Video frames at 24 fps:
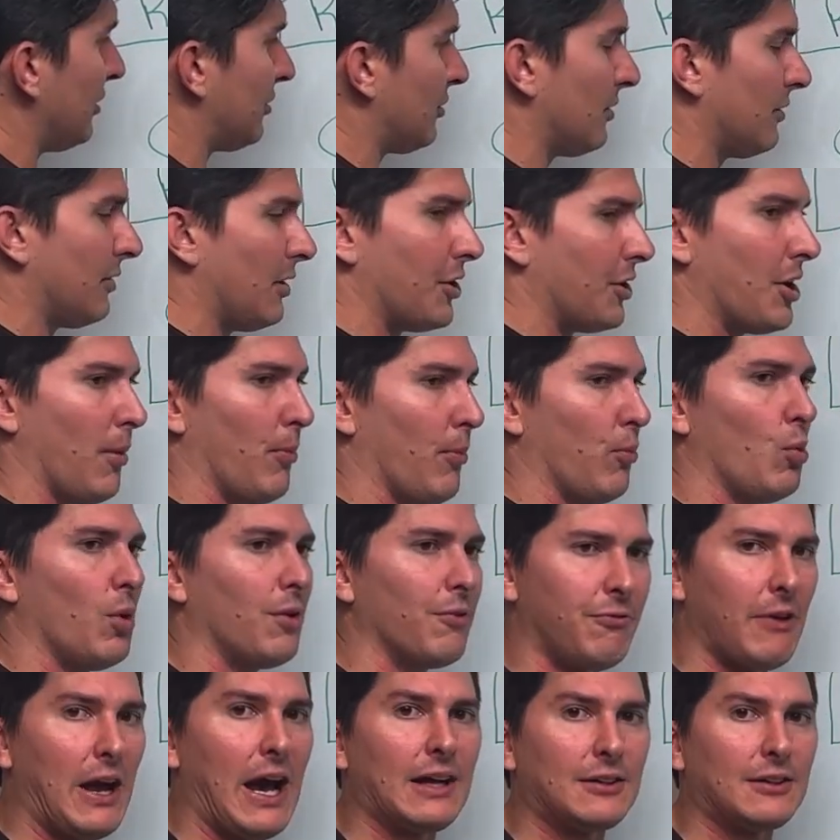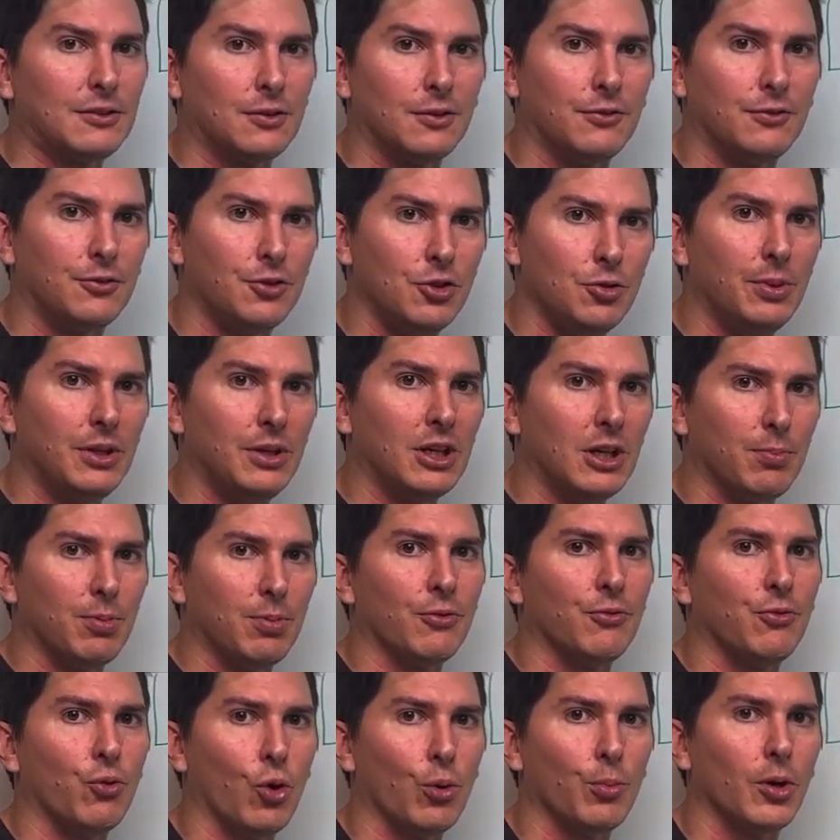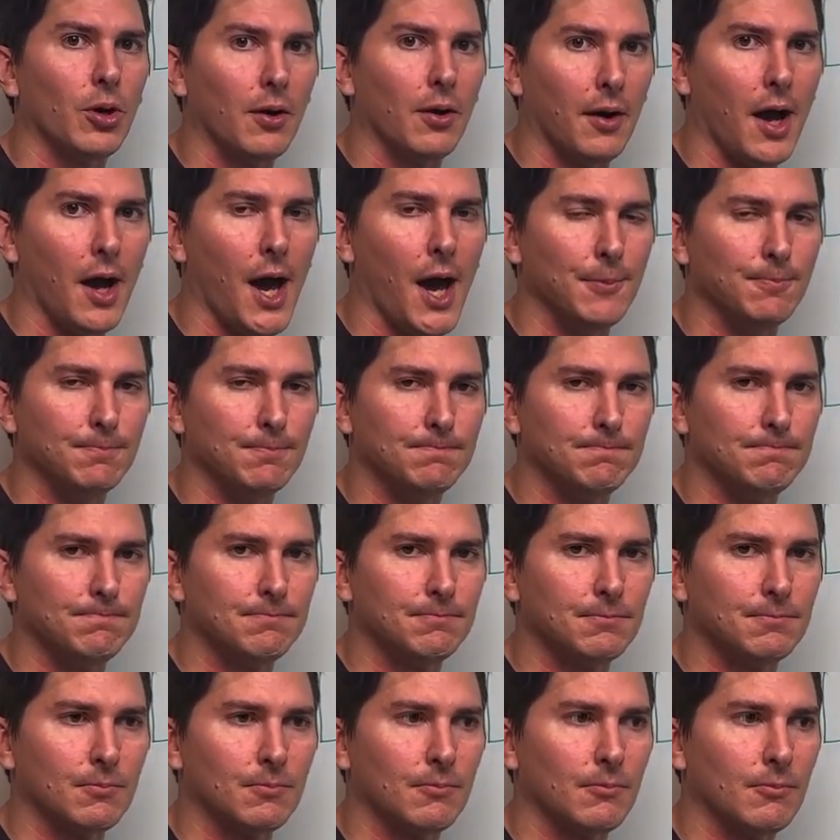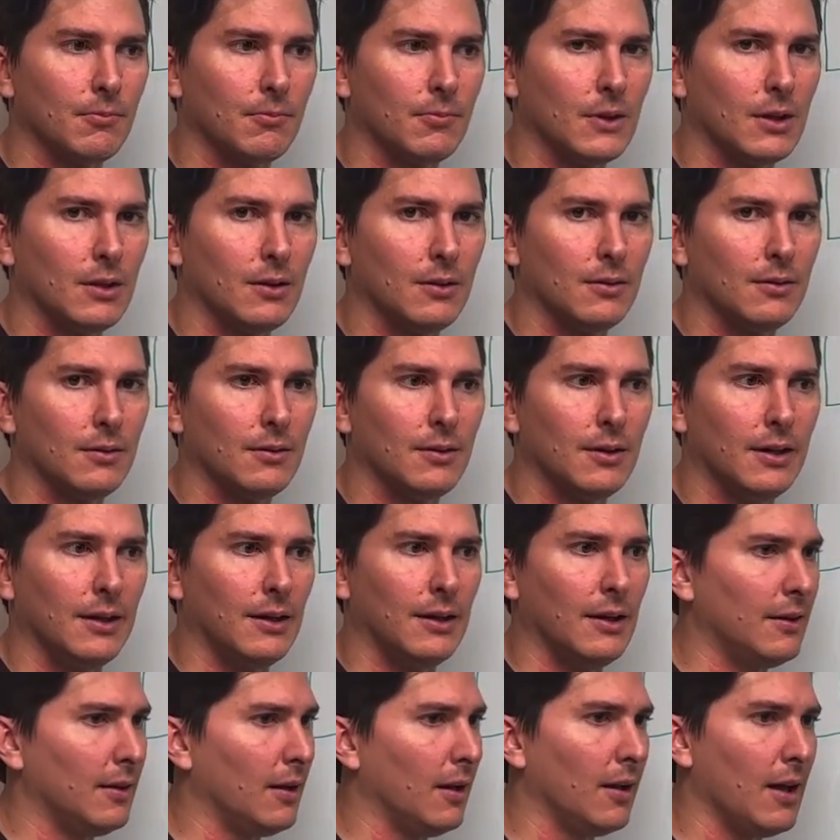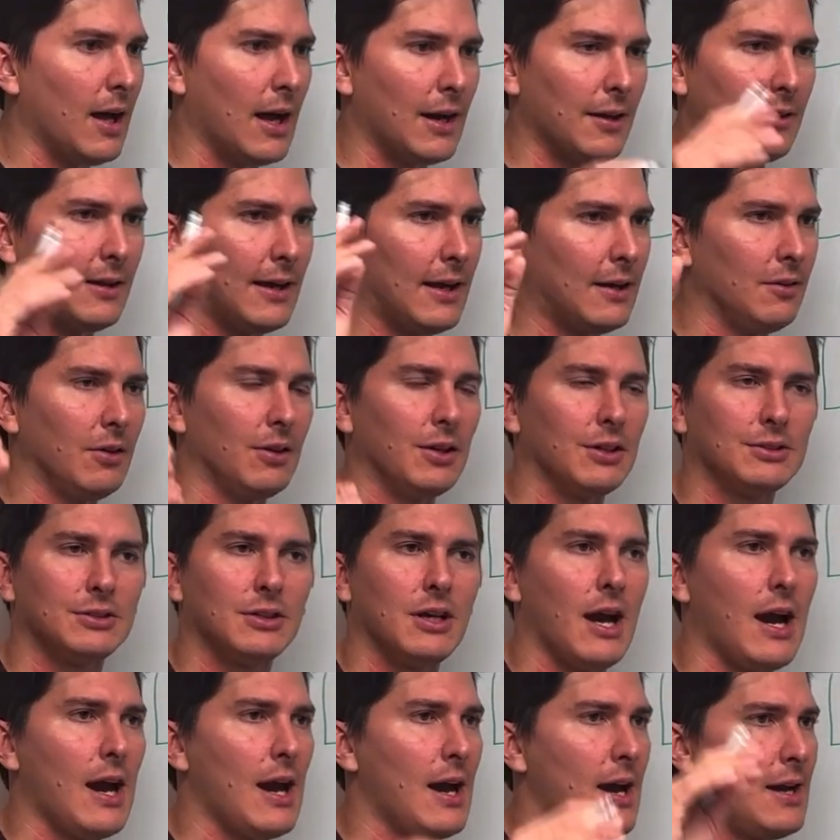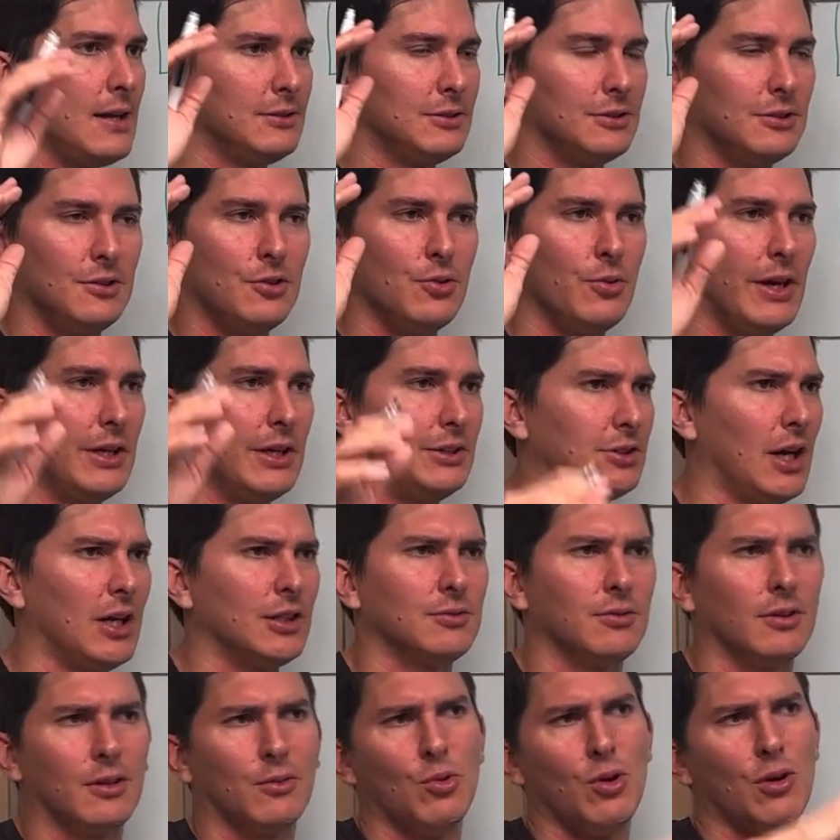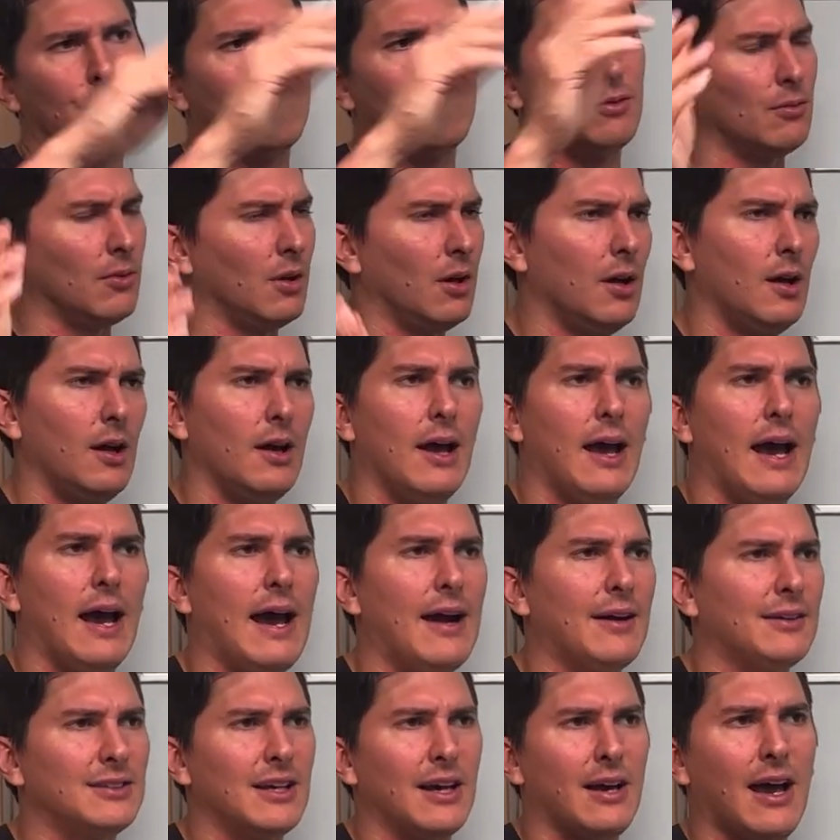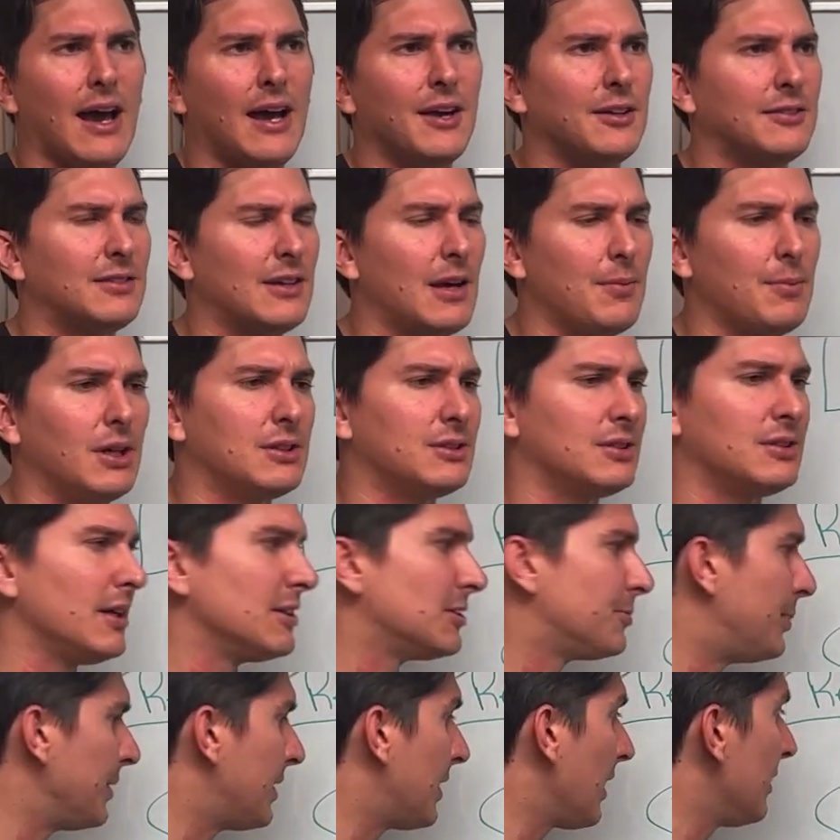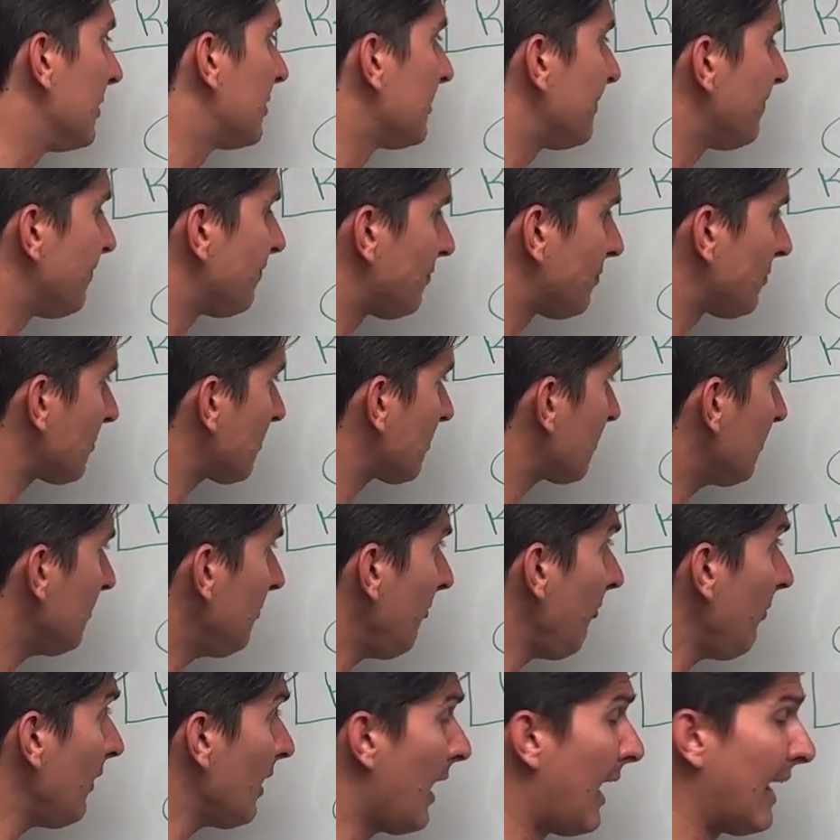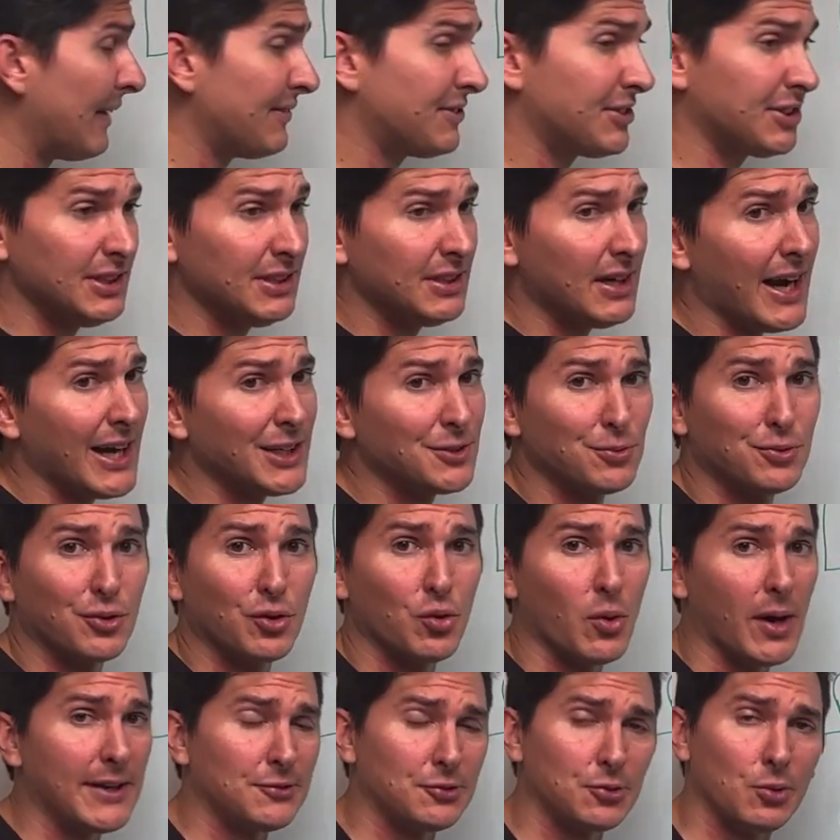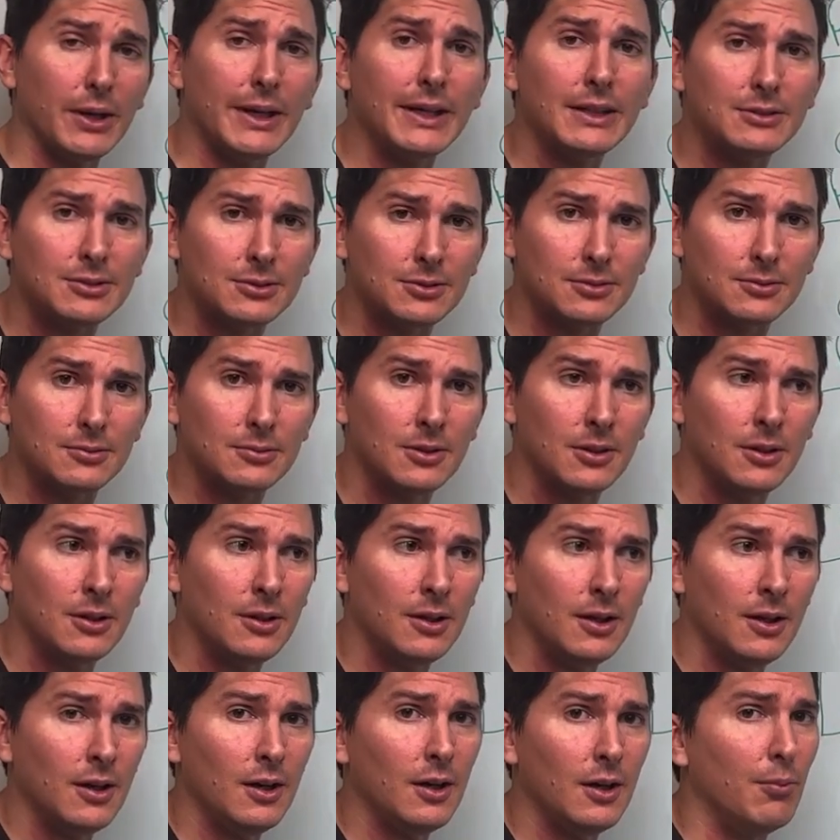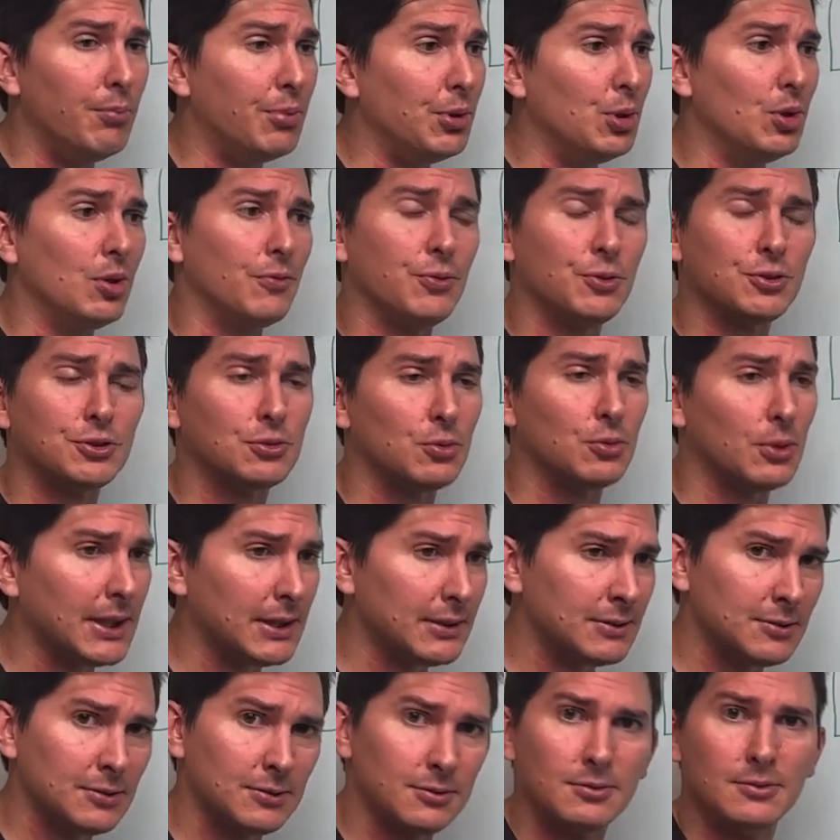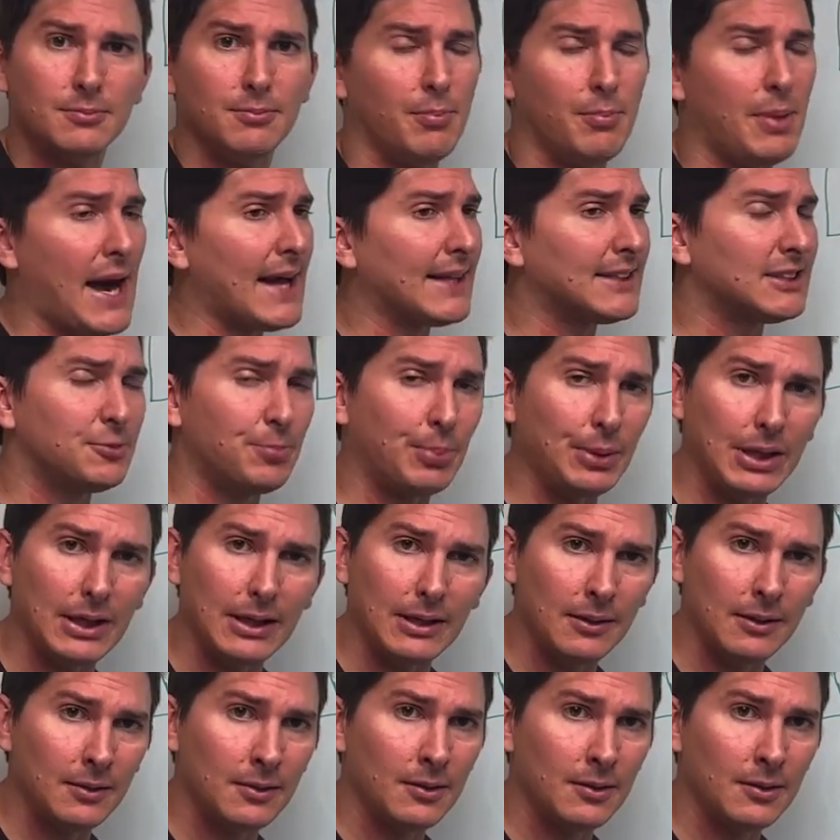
the number one factor is you being a performer or not. And a lot of the analytics guys and new age guys are like, well, how does that make sense? Because I've seen guys with great swings, beautiful swings, bat speed,